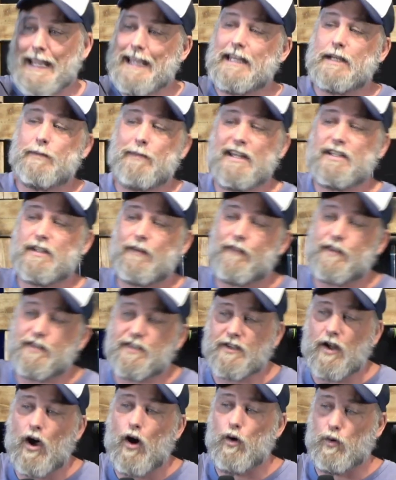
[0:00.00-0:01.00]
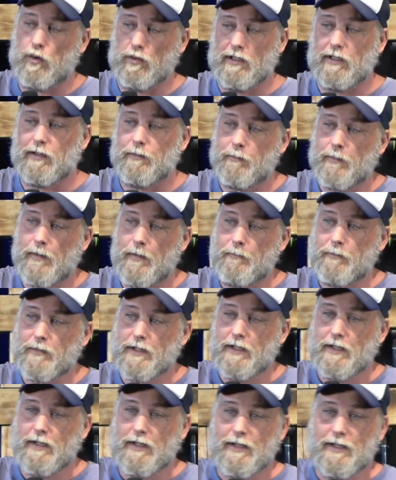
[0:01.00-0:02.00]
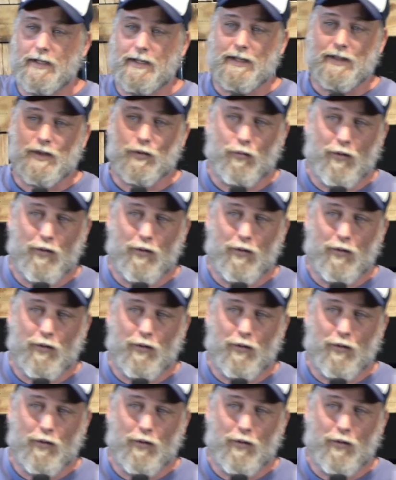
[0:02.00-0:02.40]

enemies of the soul the